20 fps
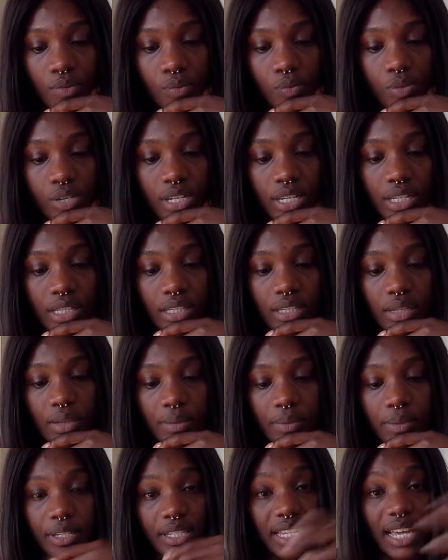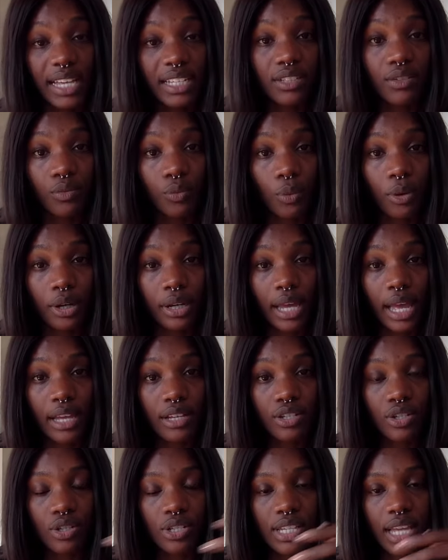We did some detective work
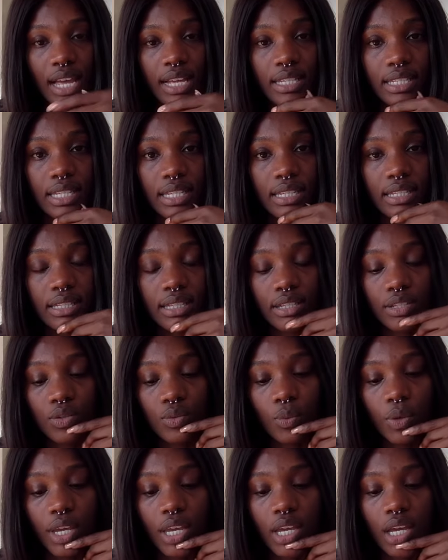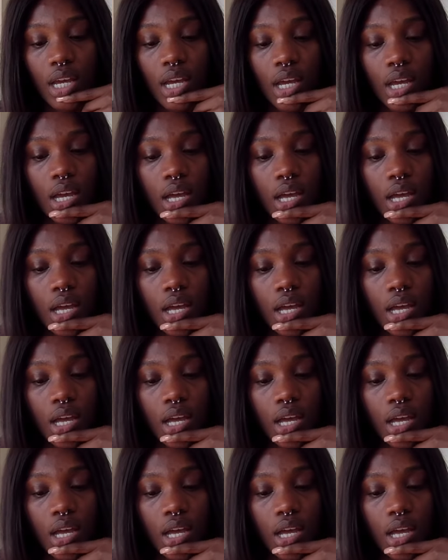exercises this week,